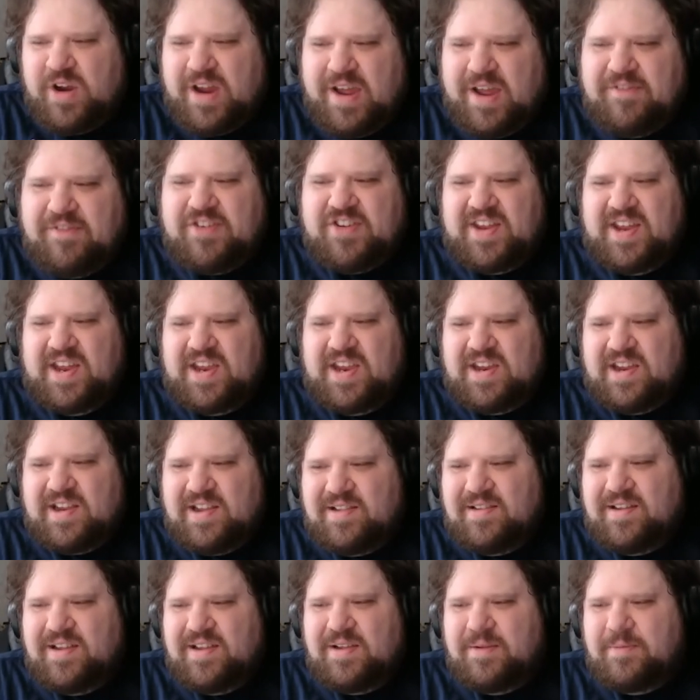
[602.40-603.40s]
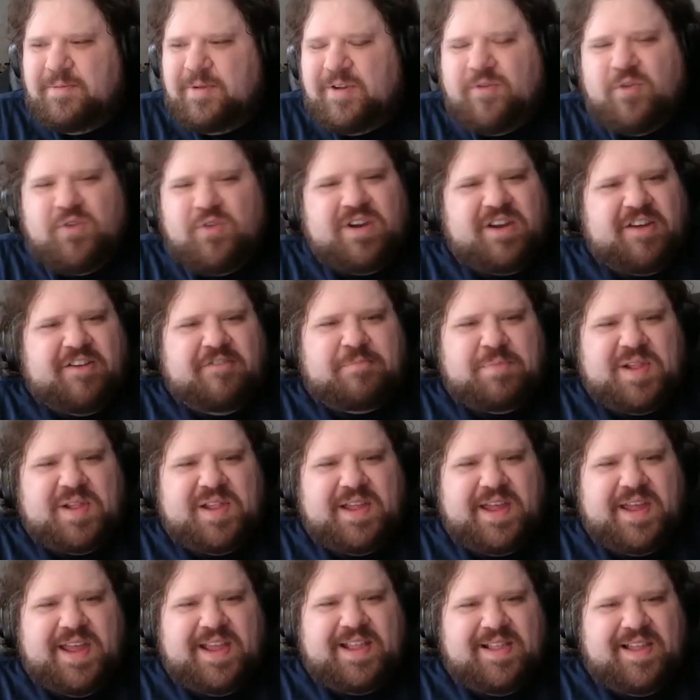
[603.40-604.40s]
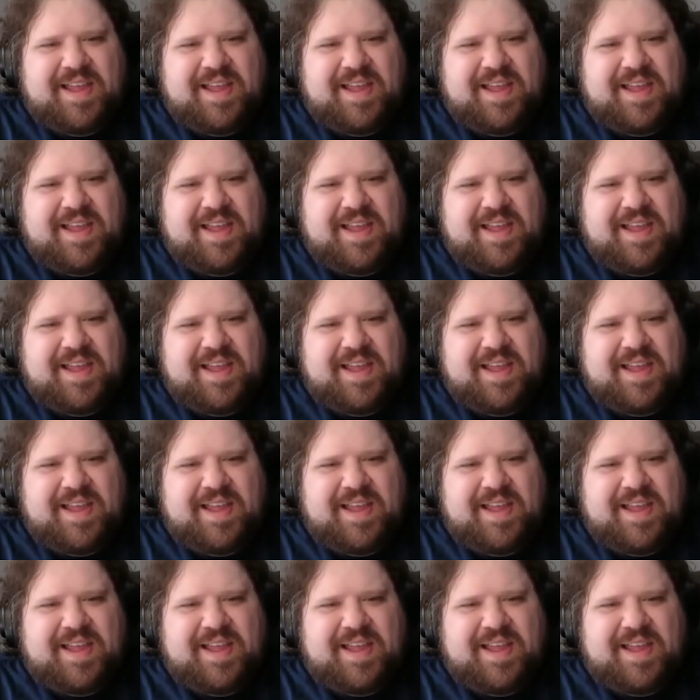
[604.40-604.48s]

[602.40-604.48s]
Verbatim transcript: what I've seen and a little bit of what I've played,